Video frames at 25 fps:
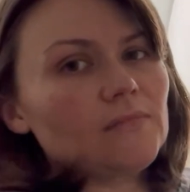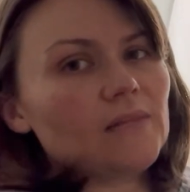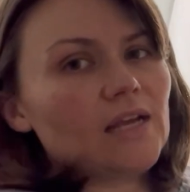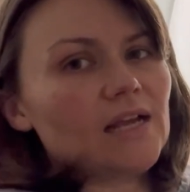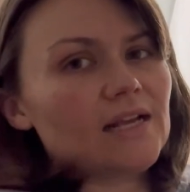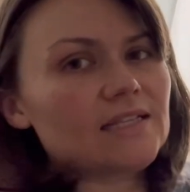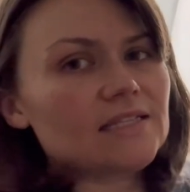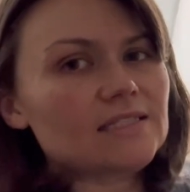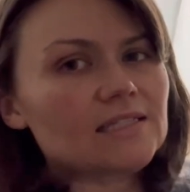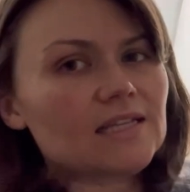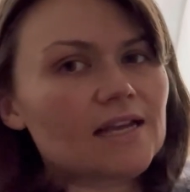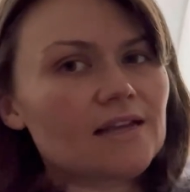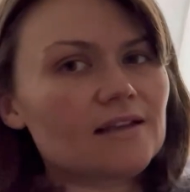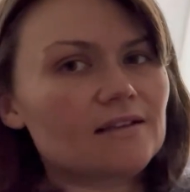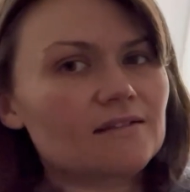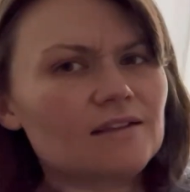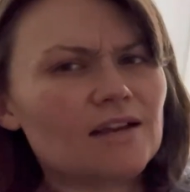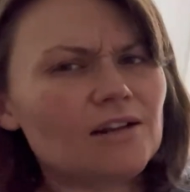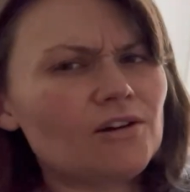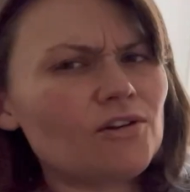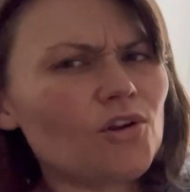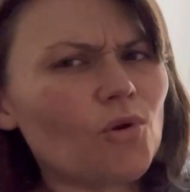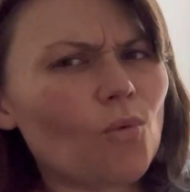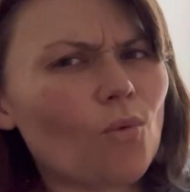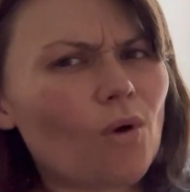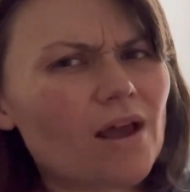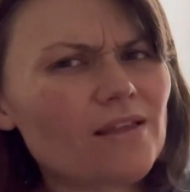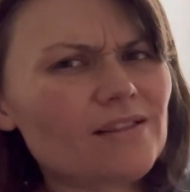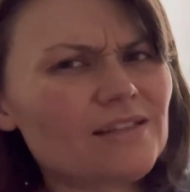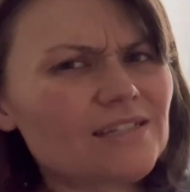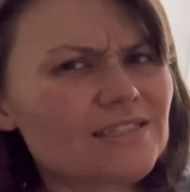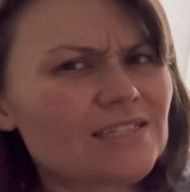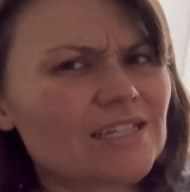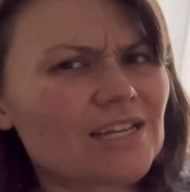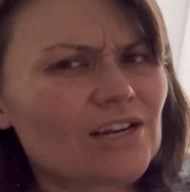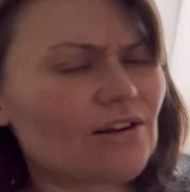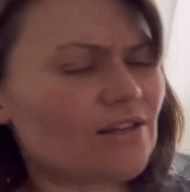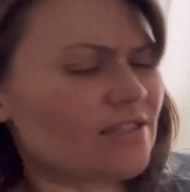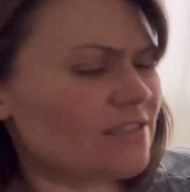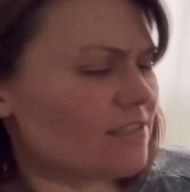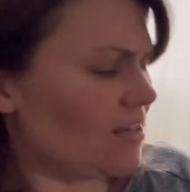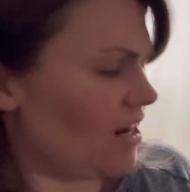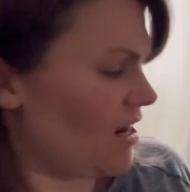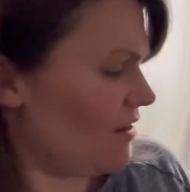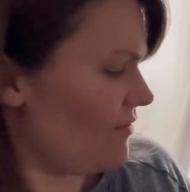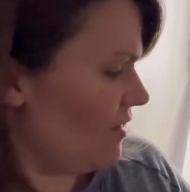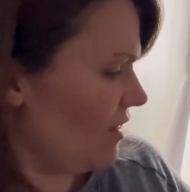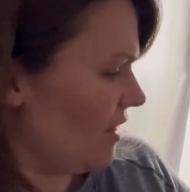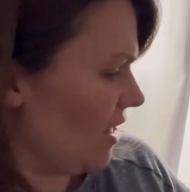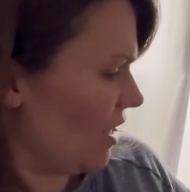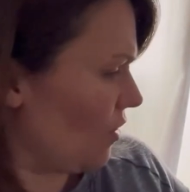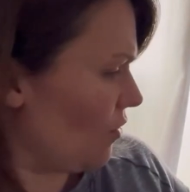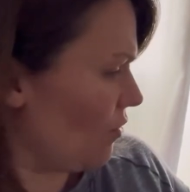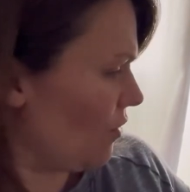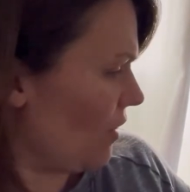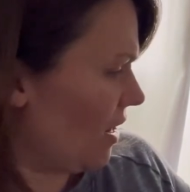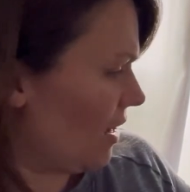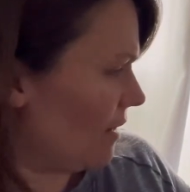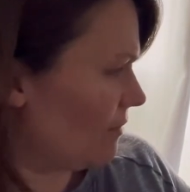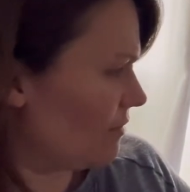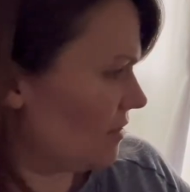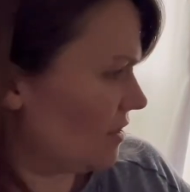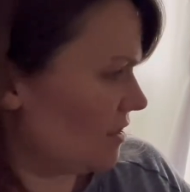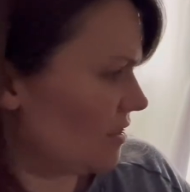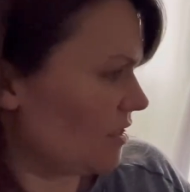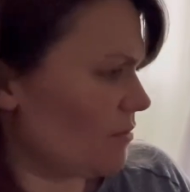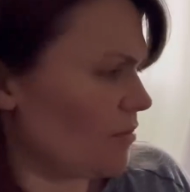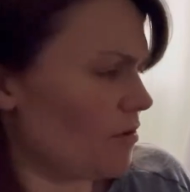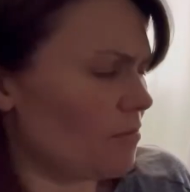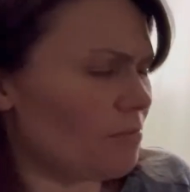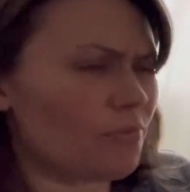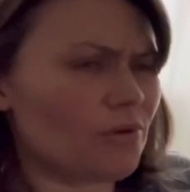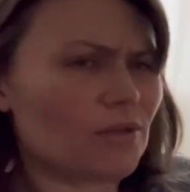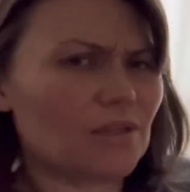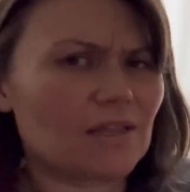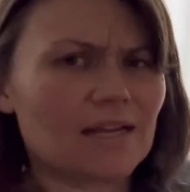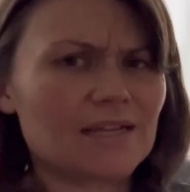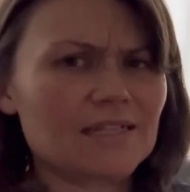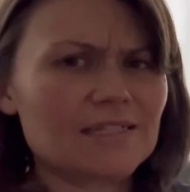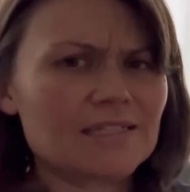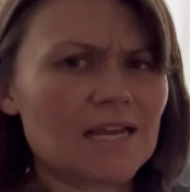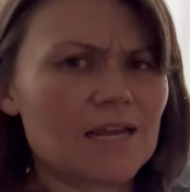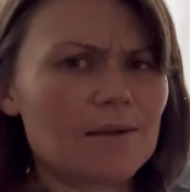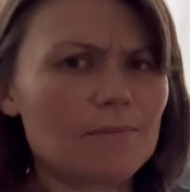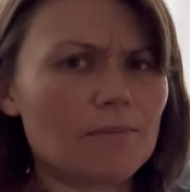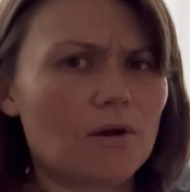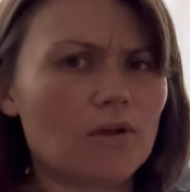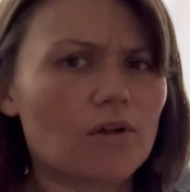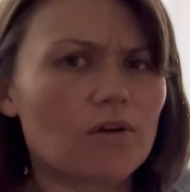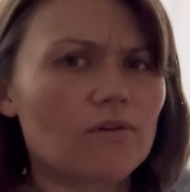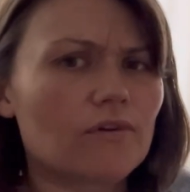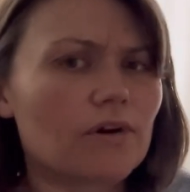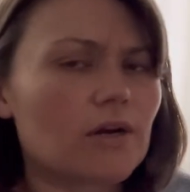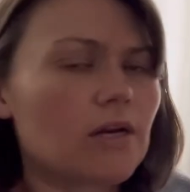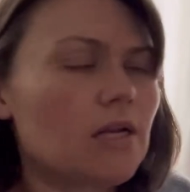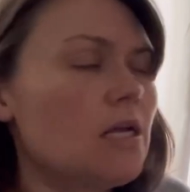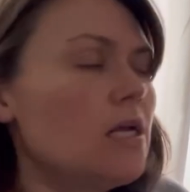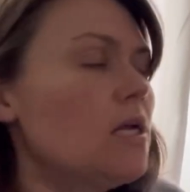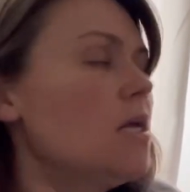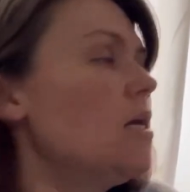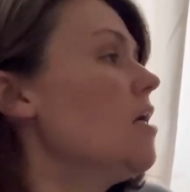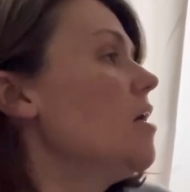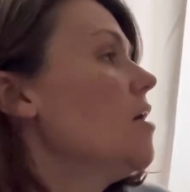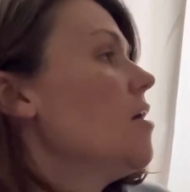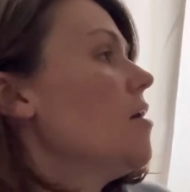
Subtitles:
It's like, I don't know why this is here. It's not even like ripped. Someone put like tape all over it.